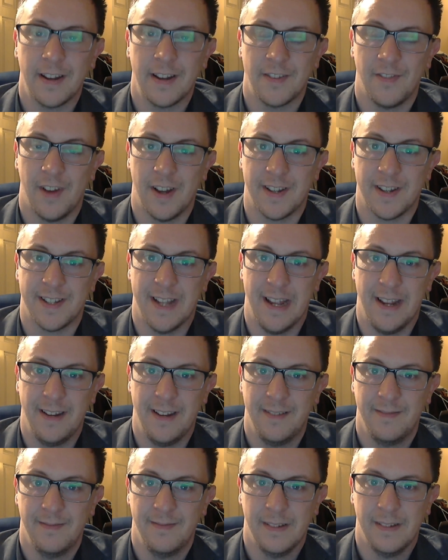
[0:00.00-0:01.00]
Fact
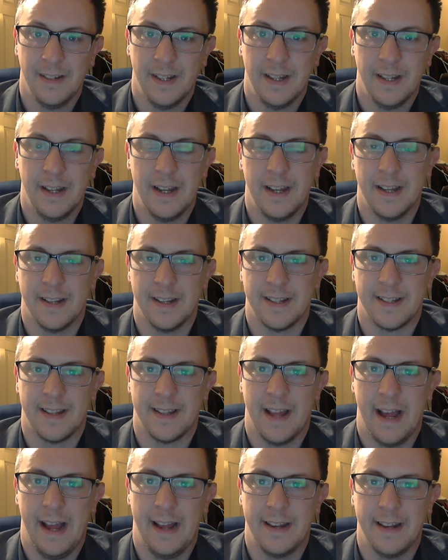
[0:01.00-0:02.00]
13
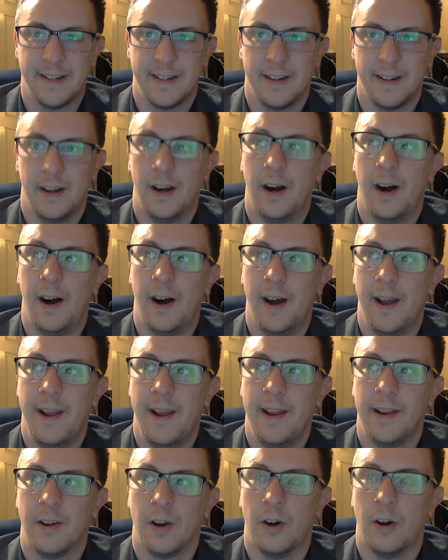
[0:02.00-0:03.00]
is that
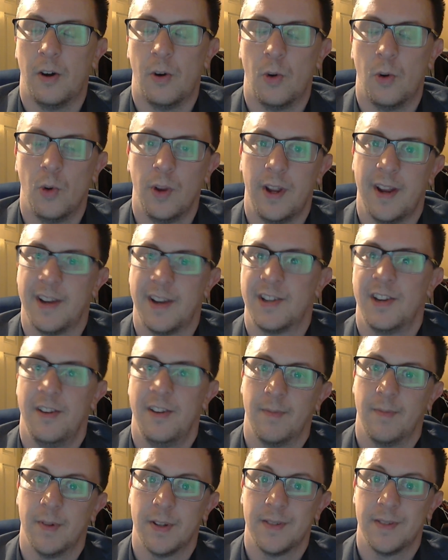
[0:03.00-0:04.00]
I got all the
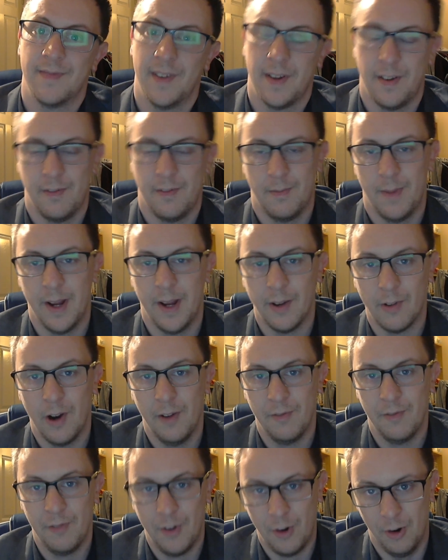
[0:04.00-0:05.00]
achievements for Devil May
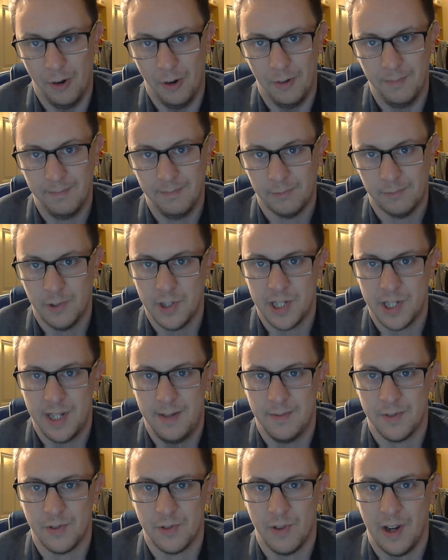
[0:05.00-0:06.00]
Cry 4, which
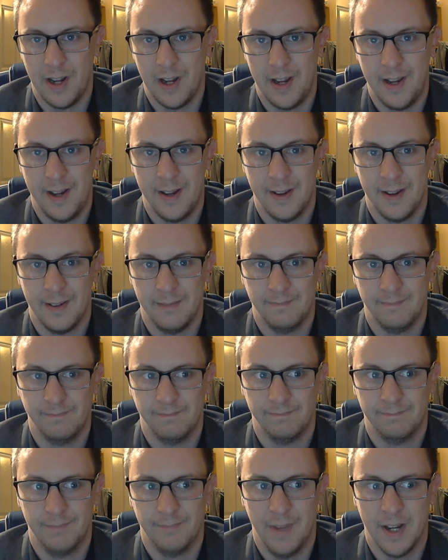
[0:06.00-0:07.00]
seems really
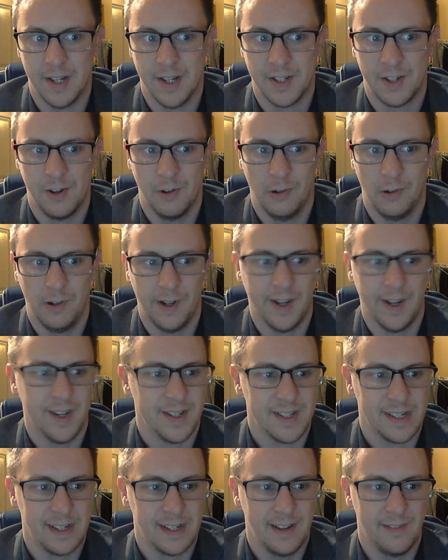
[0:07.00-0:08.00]
minuscule and
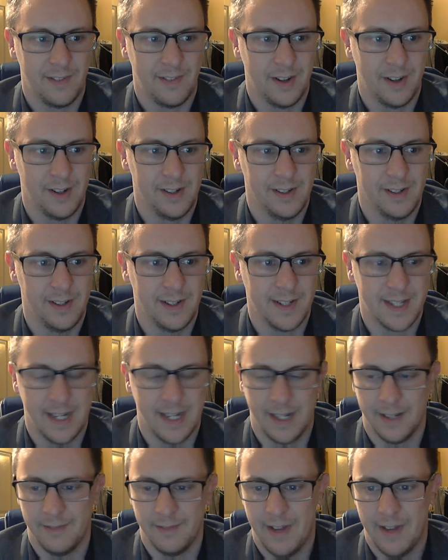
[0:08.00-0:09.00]
insignificant and
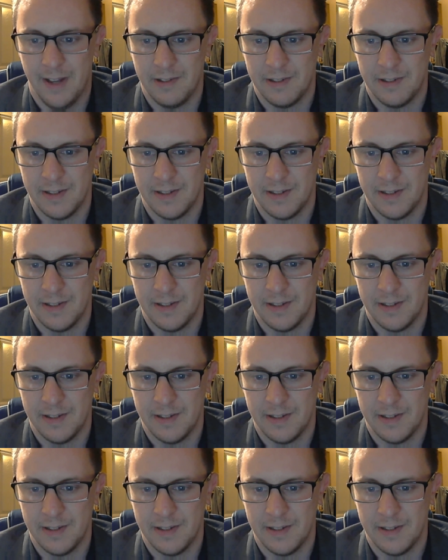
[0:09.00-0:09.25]
something that